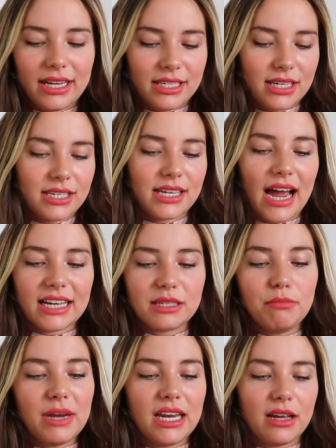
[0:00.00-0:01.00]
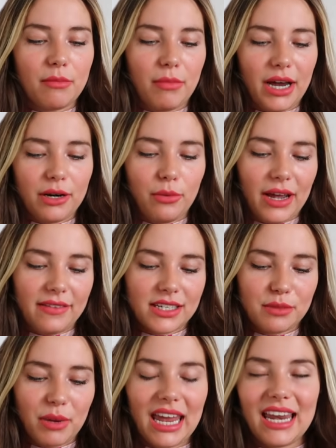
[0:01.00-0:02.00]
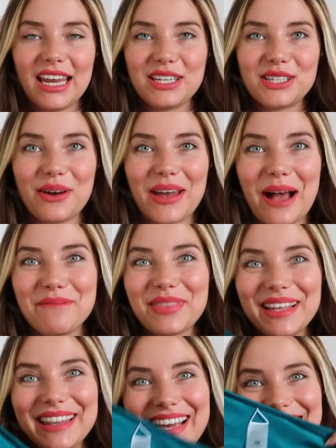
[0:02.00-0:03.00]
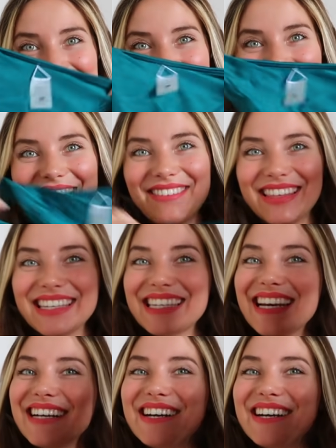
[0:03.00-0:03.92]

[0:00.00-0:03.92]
is a size medium, by the way, this bikini. So yeah, let's give this a